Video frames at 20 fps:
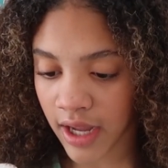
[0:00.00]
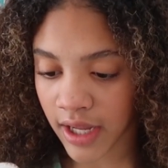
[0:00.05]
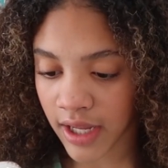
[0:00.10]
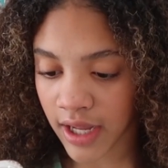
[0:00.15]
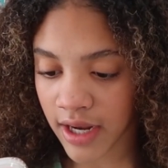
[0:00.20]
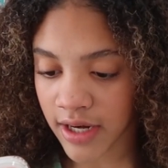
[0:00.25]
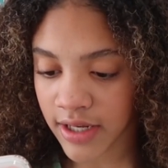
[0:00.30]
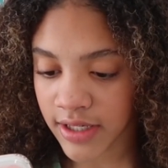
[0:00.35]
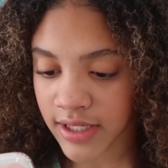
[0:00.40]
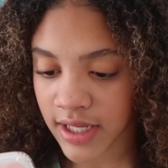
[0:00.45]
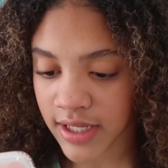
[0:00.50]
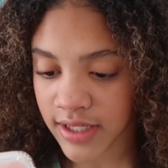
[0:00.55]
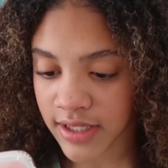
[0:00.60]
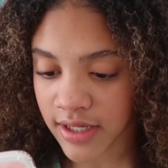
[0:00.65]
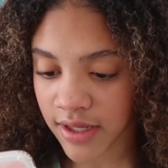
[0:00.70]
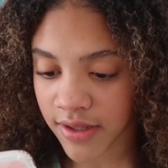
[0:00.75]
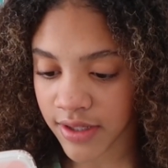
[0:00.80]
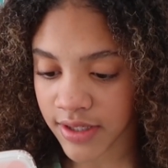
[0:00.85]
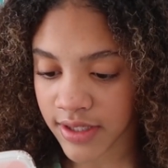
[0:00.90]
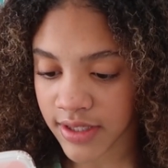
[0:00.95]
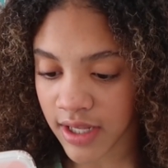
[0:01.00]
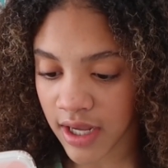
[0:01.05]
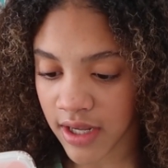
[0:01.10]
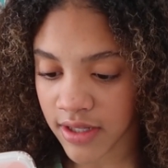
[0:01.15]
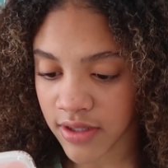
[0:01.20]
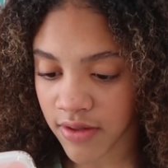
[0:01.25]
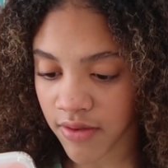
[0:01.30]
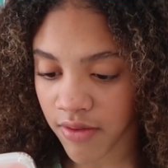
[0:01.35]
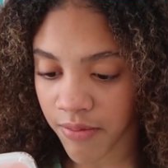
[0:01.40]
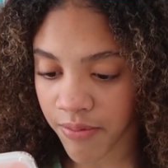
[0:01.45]
kind of test out the
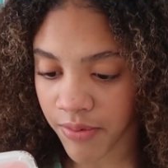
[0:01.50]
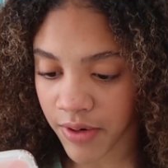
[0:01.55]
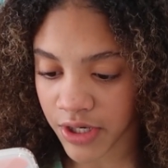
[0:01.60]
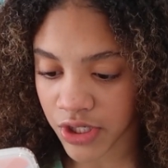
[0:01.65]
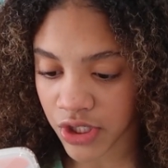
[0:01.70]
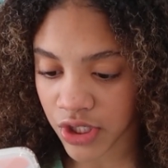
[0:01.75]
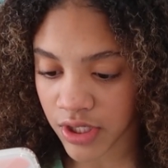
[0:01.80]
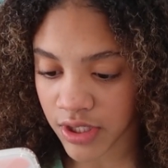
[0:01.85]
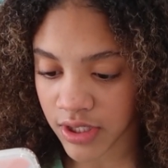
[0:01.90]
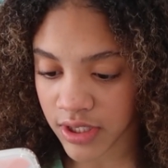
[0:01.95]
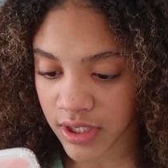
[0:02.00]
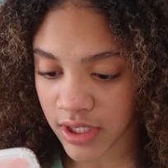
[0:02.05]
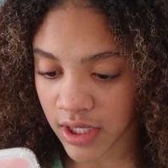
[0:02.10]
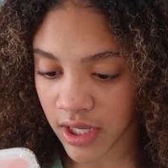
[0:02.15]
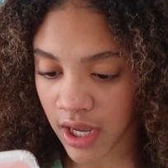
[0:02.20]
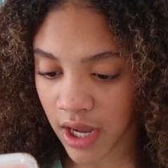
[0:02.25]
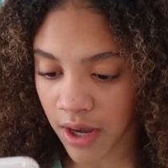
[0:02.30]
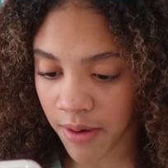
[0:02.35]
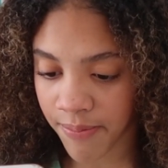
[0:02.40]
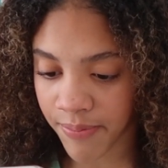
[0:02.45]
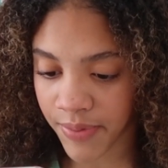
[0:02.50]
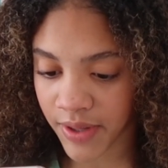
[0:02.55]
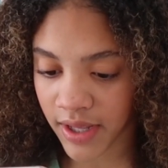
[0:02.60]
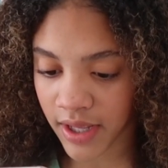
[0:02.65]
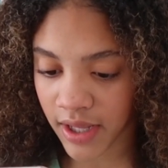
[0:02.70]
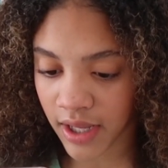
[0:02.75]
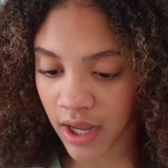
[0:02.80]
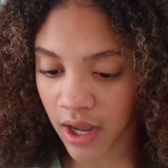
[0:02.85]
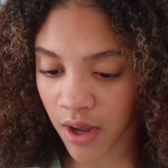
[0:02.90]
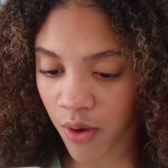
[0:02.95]
size of the brush and see how
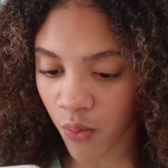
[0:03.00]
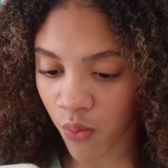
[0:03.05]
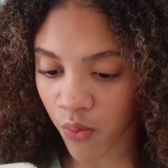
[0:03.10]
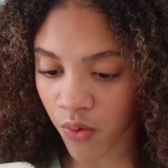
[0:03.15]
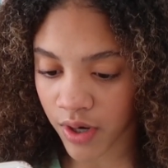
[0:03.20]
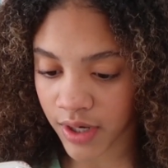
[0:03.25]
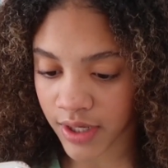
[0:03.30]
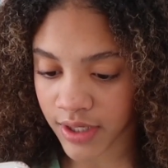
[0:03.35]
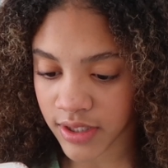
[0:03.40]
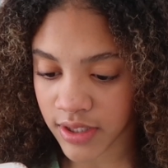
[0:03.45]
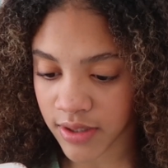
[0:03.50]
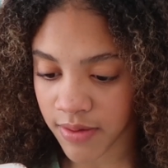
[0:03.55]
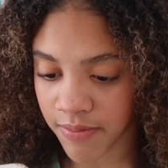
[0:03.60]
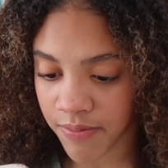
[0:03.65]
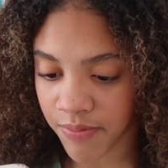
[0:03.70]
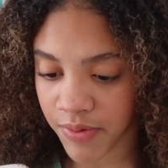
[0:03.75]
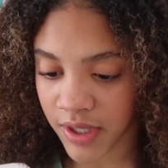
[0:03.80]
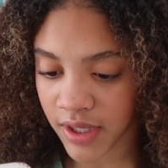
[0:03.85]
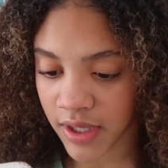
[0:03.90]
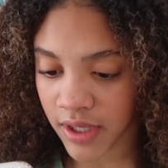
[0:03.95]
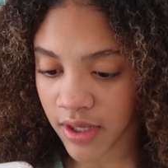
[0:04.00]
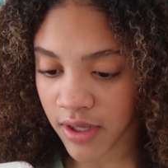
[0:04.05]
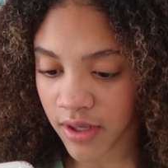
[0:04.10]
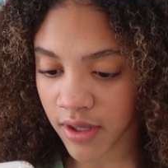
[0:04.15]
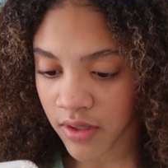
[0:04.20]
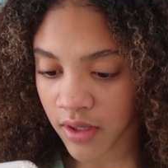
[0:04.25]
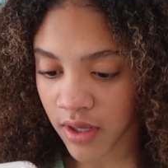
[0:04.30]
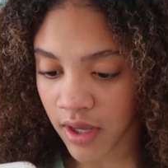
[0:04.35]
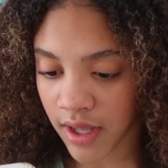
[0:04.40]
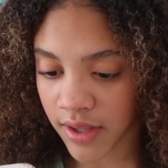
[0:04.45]
big I want it to be.
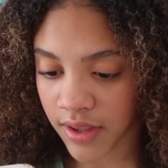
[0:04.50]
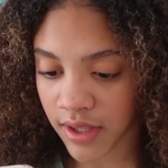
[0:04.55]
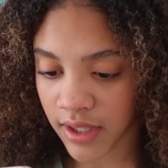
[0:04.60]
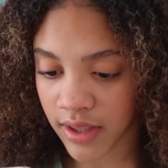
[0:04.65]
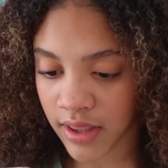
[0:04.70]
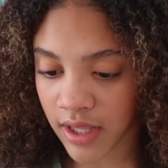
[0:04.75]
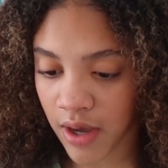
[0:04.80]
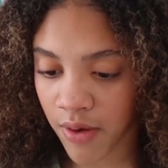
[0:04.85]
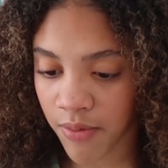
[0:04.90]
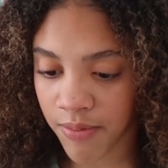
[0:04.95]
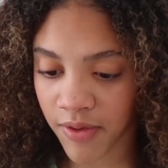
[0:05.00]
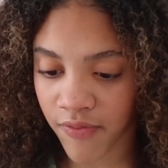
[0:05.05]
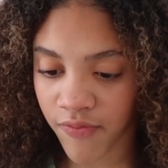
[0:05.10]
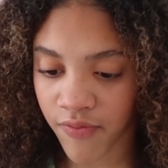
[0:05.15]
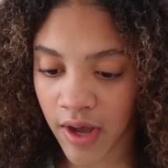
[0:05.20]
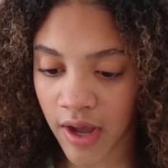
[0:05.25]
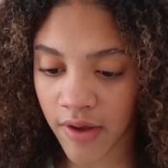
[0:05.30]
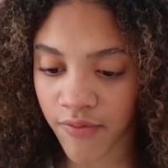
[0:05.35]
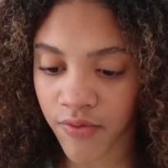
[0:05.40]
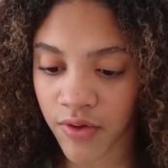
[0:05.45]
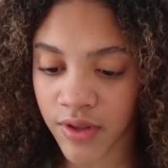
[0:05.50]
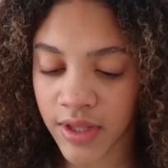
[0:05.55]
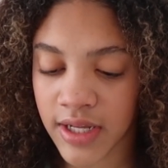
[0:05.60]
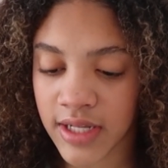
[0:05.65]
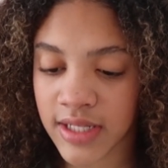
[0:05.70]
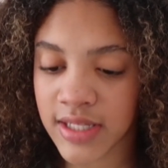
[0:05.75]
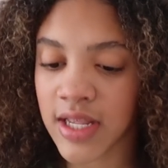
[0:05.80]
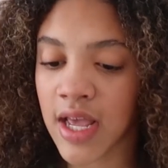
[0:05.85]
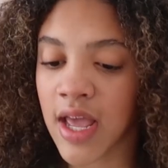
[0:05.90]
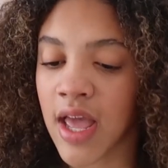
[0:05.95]
I think that would be fine for
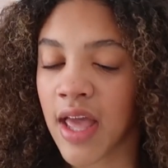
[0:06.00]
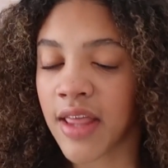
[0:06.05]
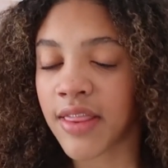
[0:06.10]
this.